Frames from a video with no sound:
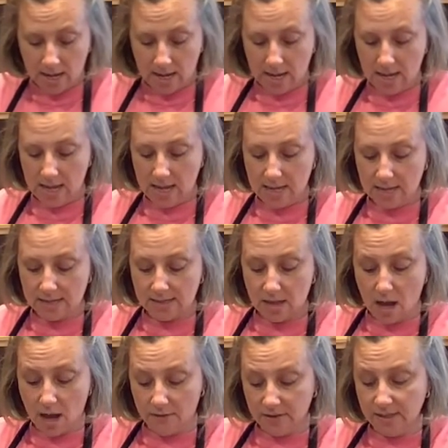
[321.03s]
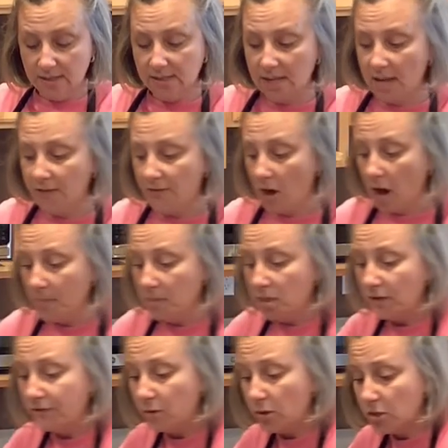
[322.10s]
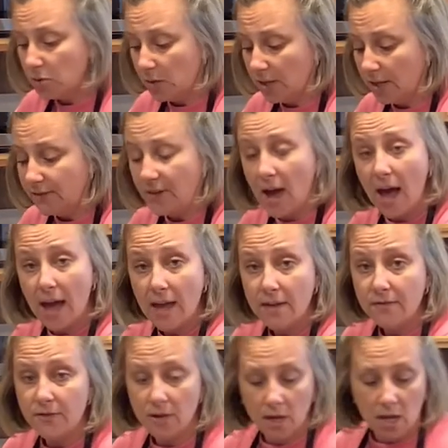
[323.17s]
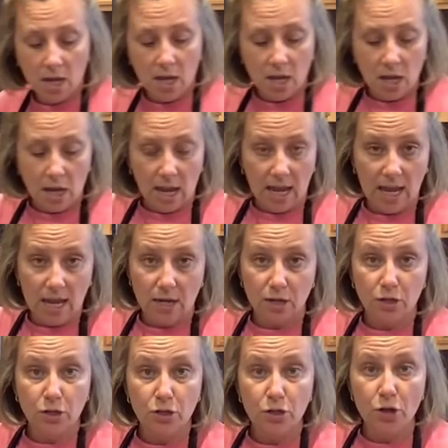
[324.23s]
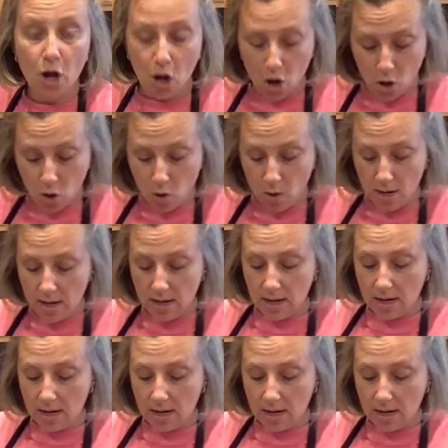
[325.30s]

is oven safe up to 425 and no